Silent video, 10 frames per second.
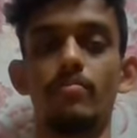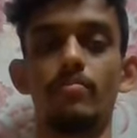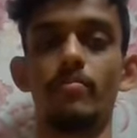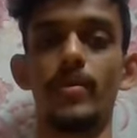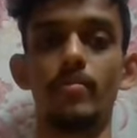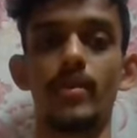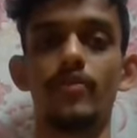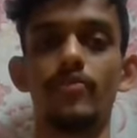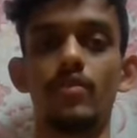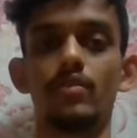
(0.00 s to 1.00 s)
memory
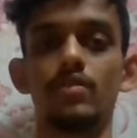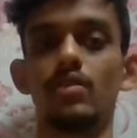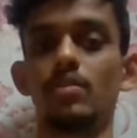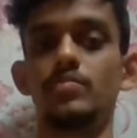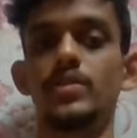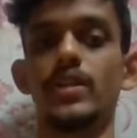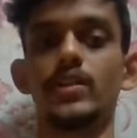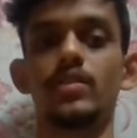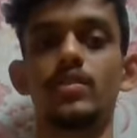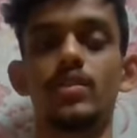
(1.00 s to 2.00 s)
for the
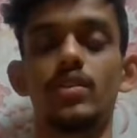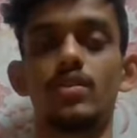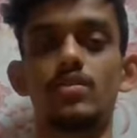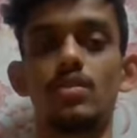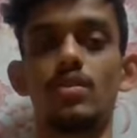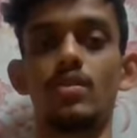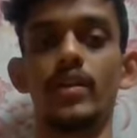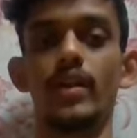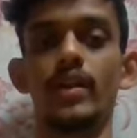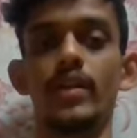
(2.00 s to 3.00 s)
object is
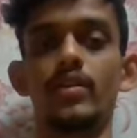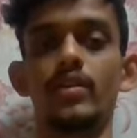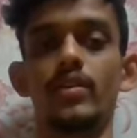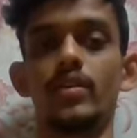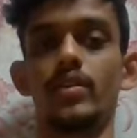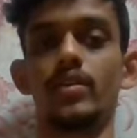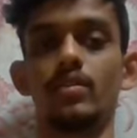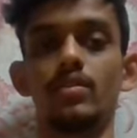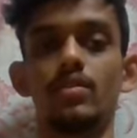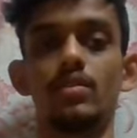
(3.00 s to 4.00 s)
allocated
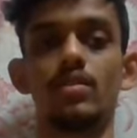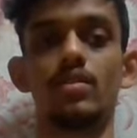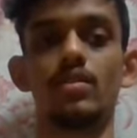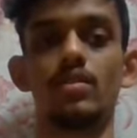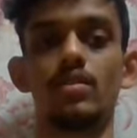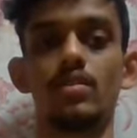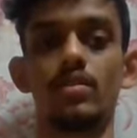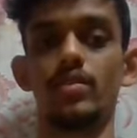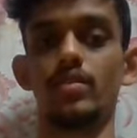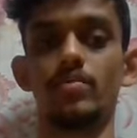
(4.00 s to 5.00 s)
in
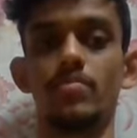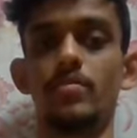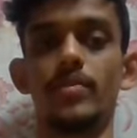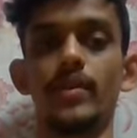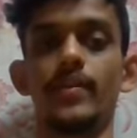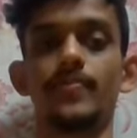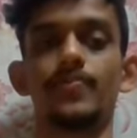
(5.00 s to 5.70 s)
the memory.